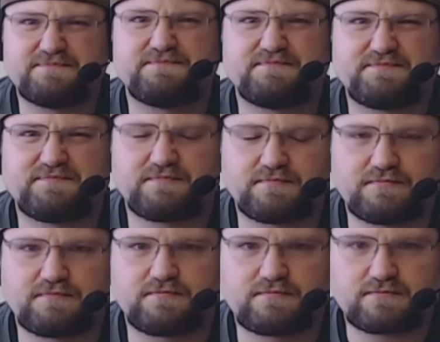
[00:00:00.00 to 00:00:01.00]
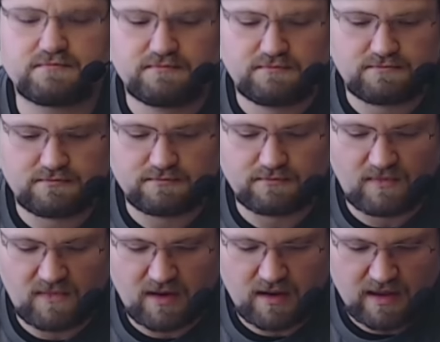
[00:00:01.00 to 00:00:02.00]

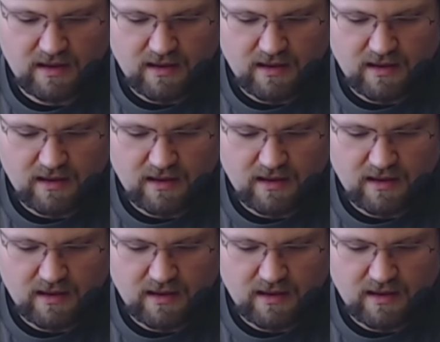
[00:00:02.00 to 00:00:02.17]
No one is speaking in this clip.